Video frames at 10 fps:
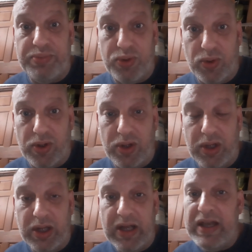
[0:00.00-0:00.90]
pool.
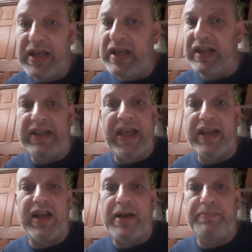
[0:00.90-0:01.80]
It
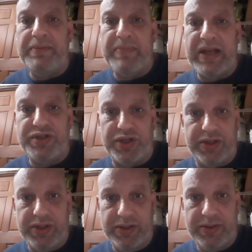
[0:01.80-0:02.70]
cannot be measured.